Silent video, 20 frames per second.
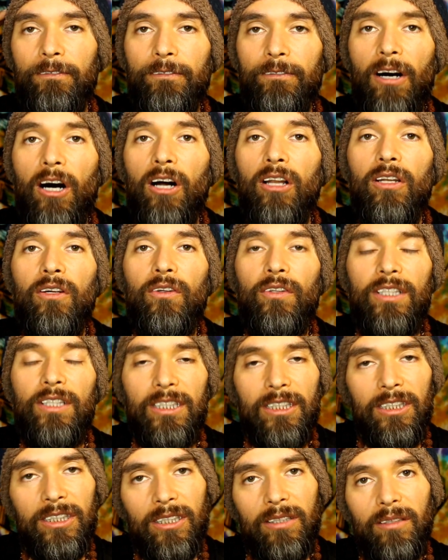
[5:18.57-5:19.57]
follow
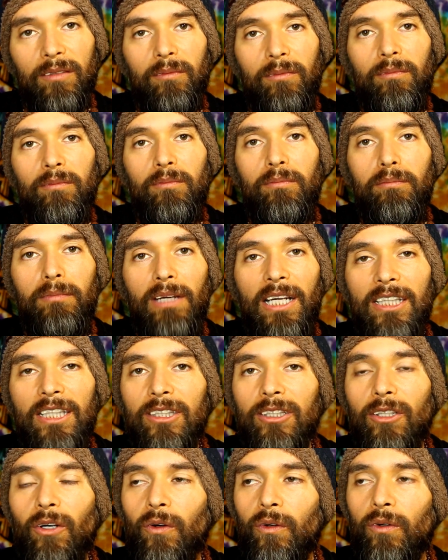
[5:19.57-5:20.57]
this
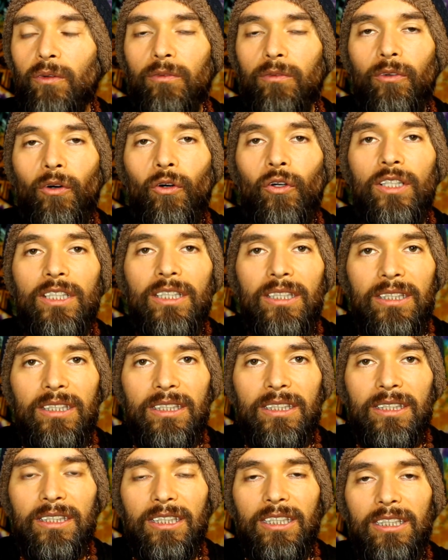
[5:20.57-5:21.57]
mental
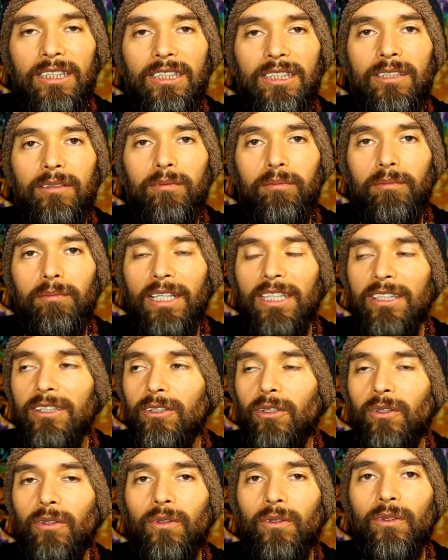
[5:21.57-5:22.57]
voice, this
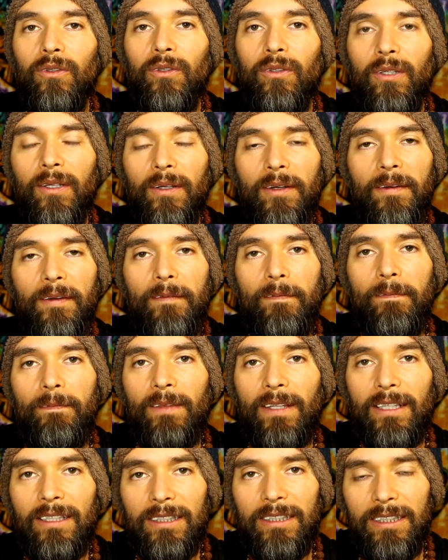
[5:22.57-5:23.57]
mental
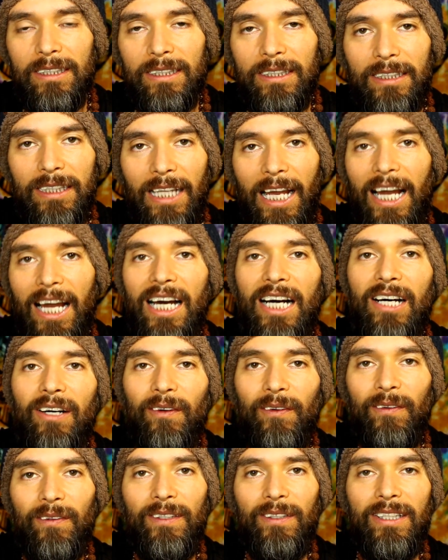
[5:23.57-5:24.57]

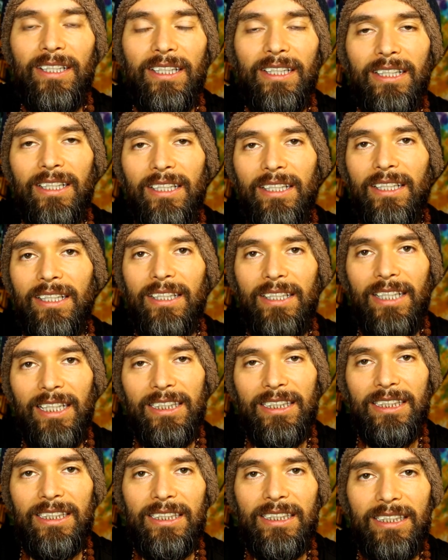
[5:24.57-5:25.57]
sound
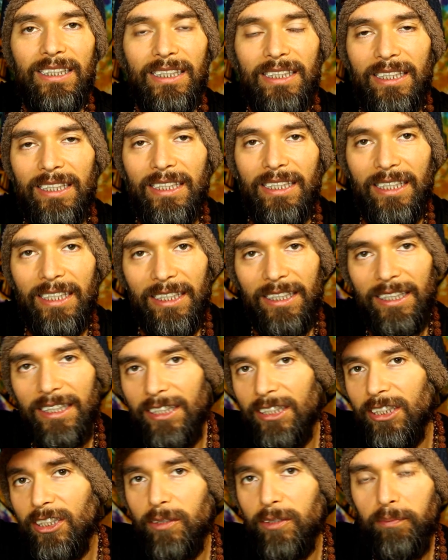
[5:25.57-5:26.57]
that's in
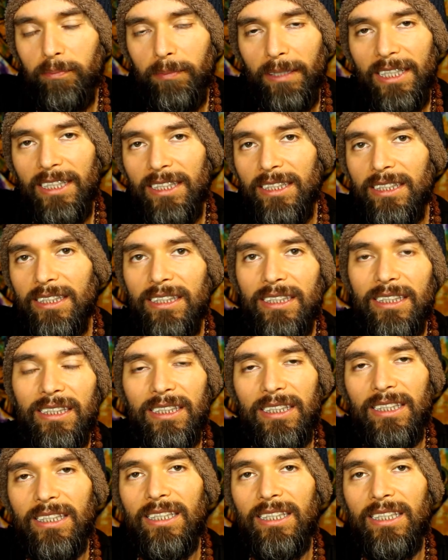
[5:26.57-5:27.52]
this space